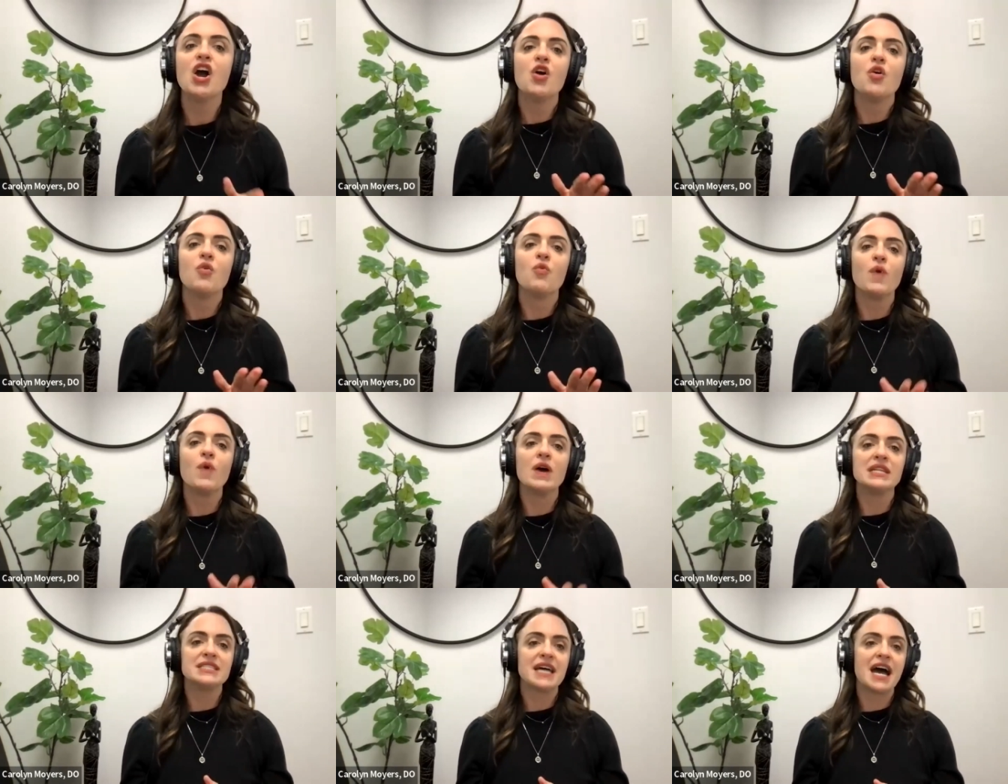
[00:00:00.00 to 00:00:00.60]

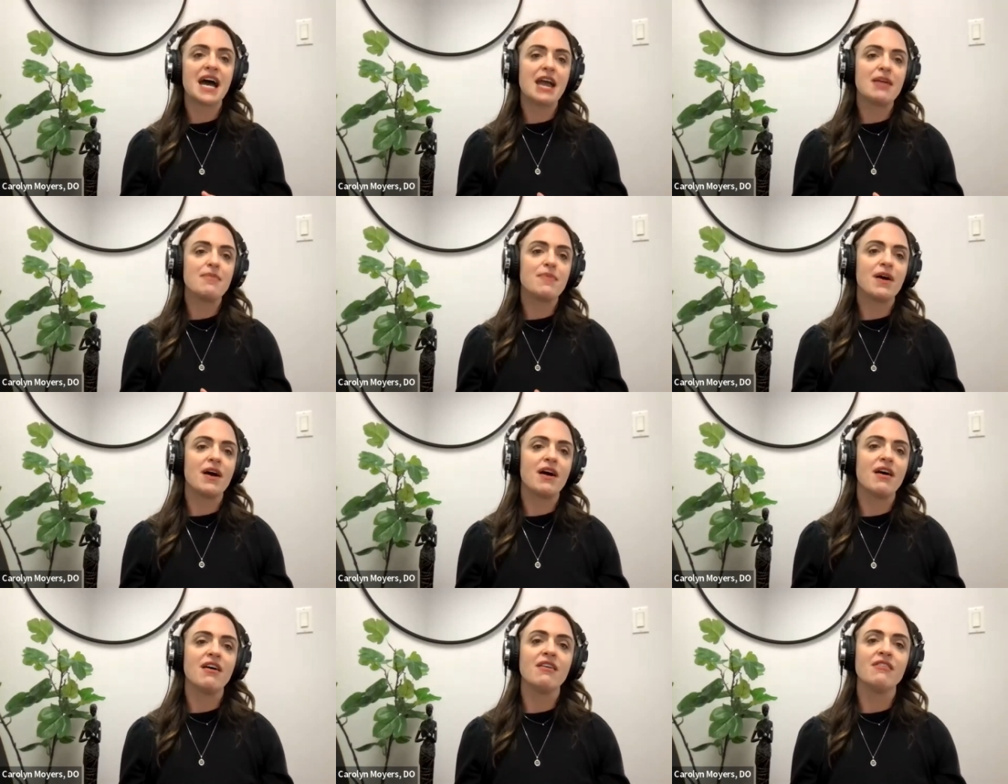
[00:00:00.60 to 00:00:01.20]
what type
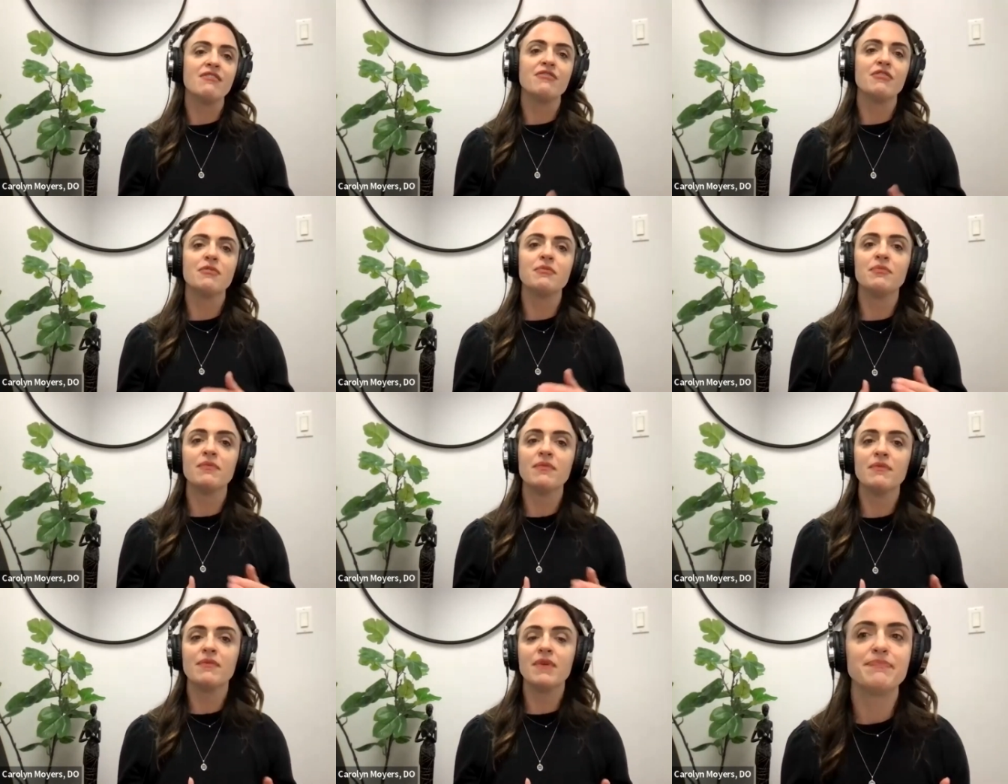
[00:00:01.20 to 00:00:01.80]
of
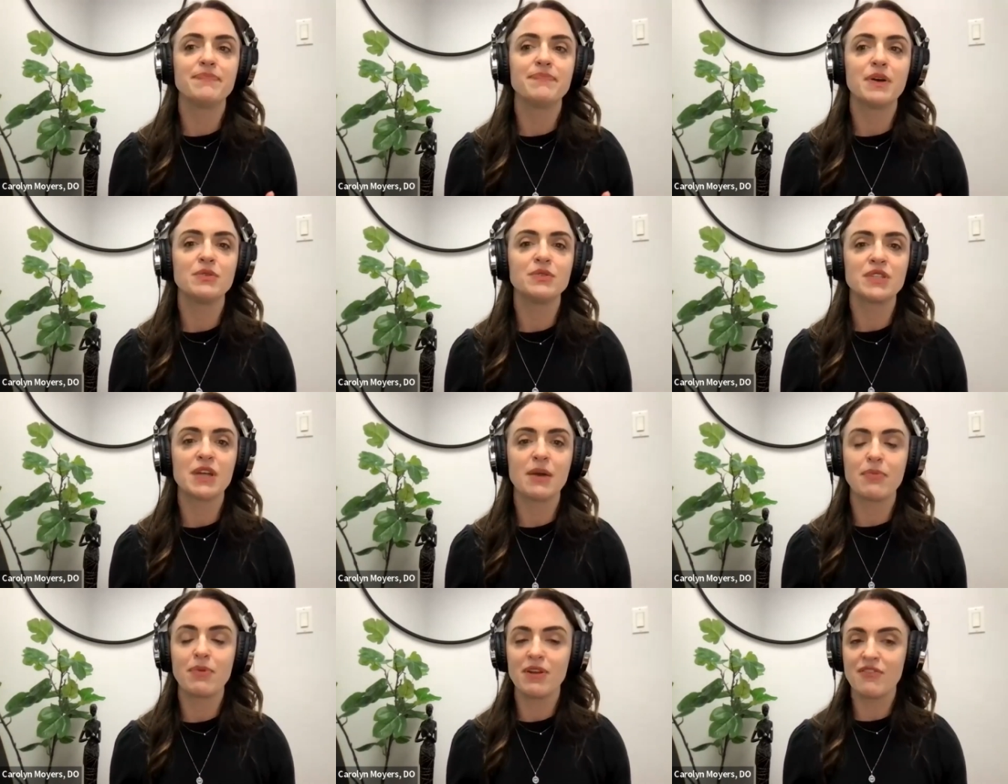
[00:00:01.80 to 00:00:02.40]

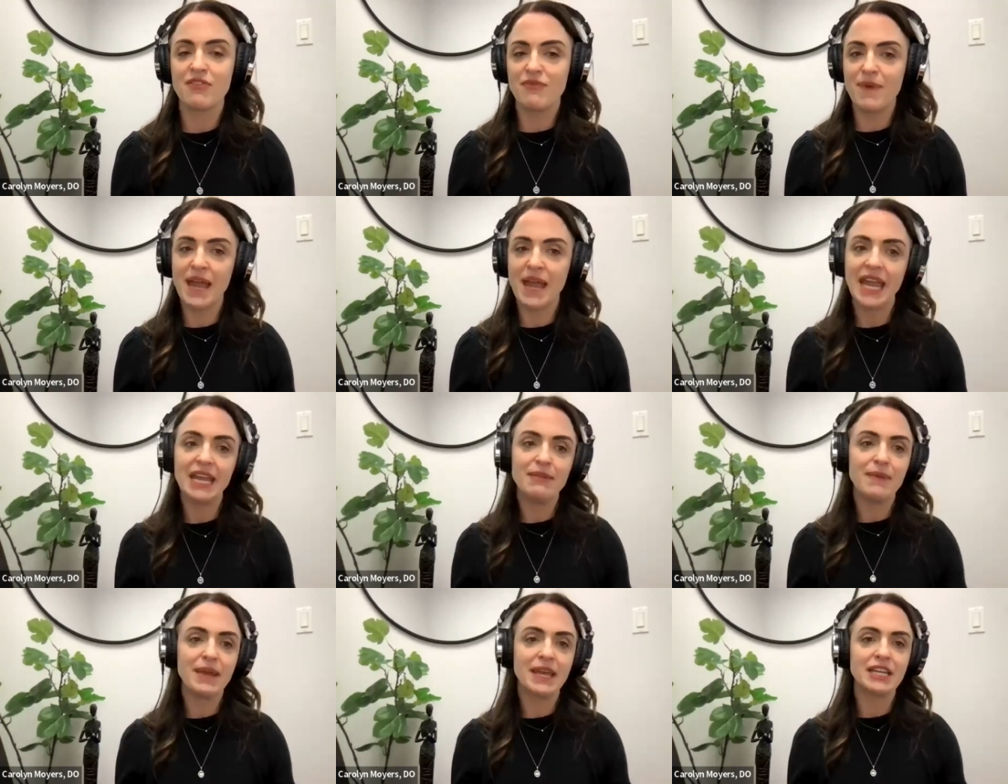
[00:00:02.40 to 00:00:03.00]
postoperative
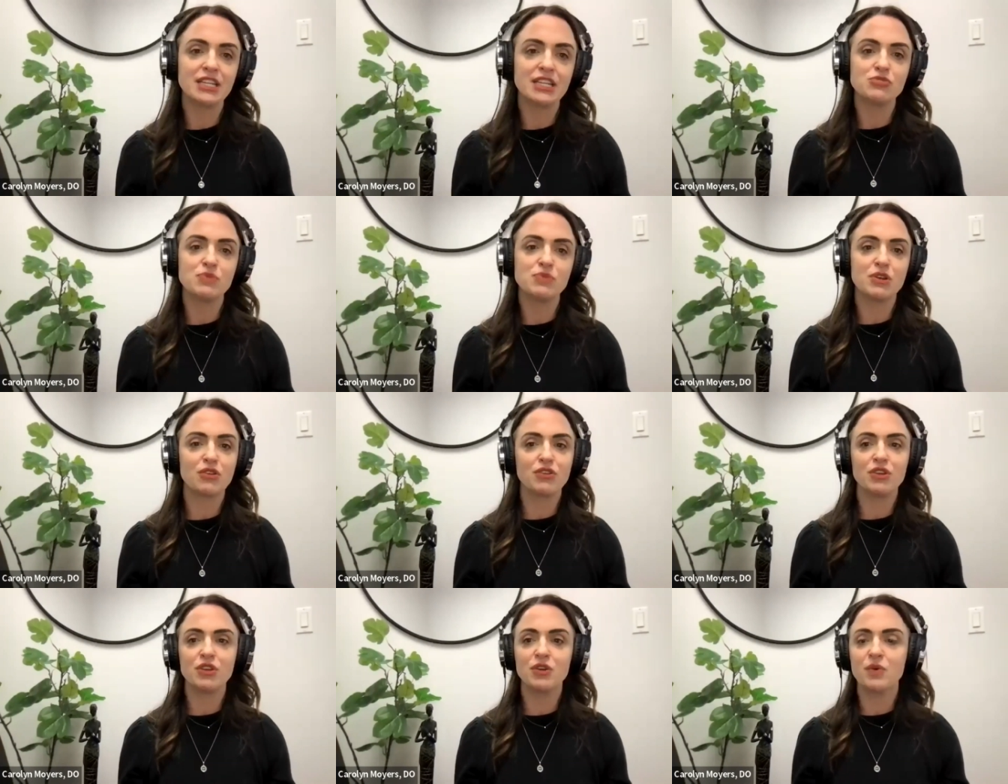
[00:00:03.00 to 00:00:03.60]
pain management
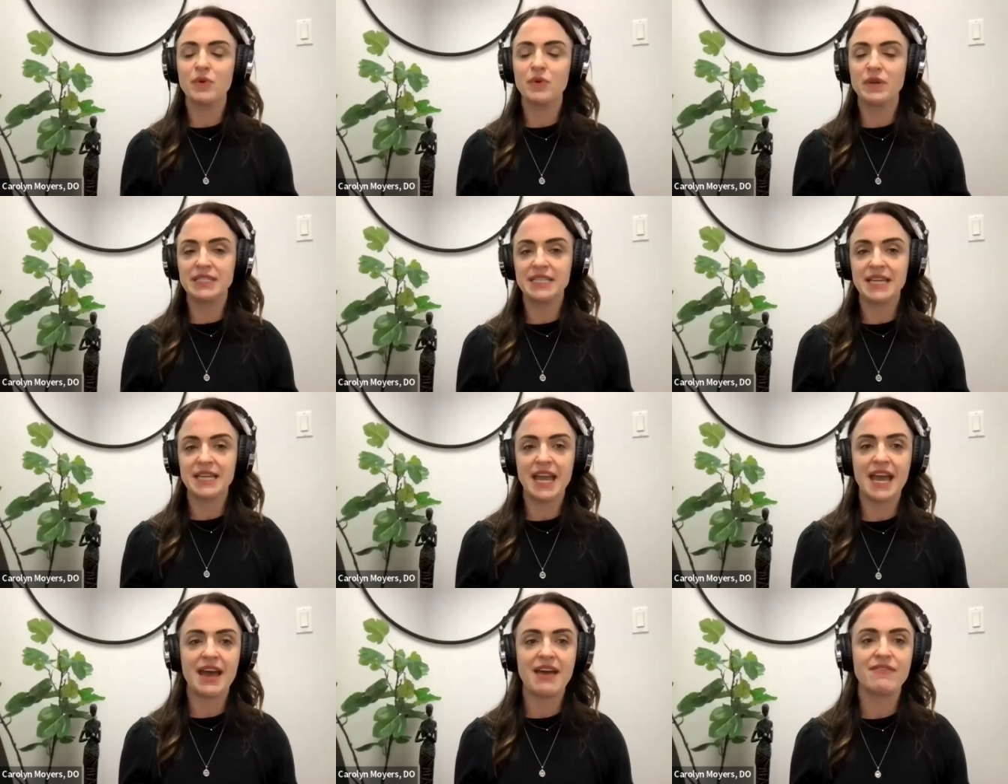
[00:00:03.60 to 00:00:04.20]
are you going to
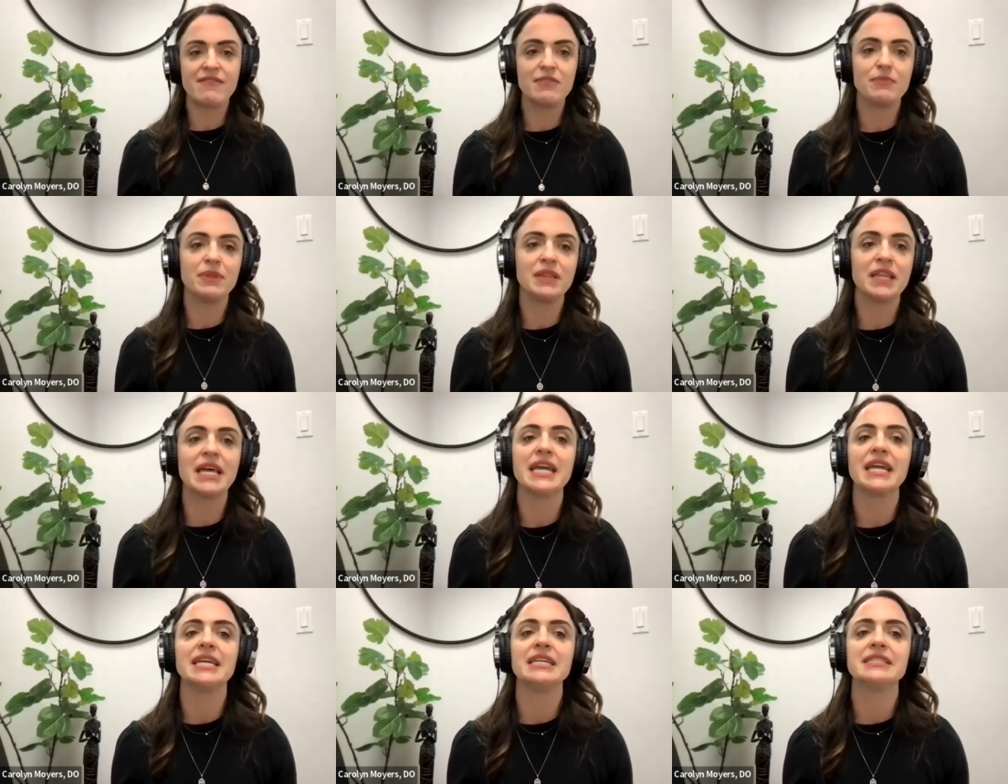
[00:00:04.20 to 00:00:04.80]
have in
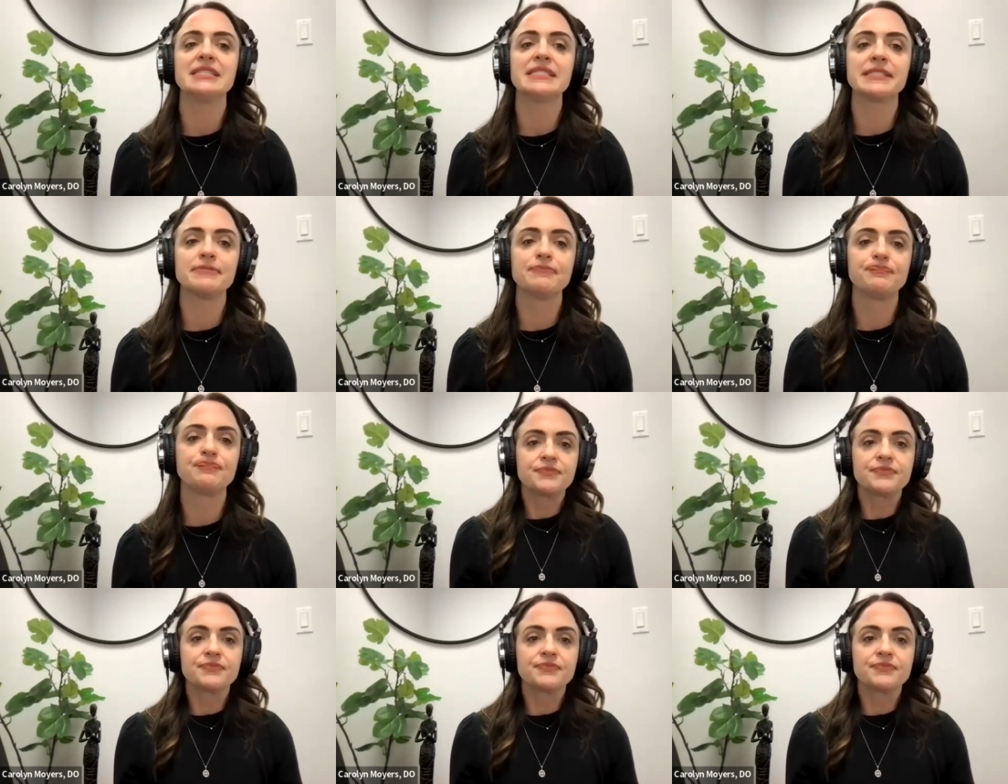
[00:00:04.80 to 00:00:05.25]
place.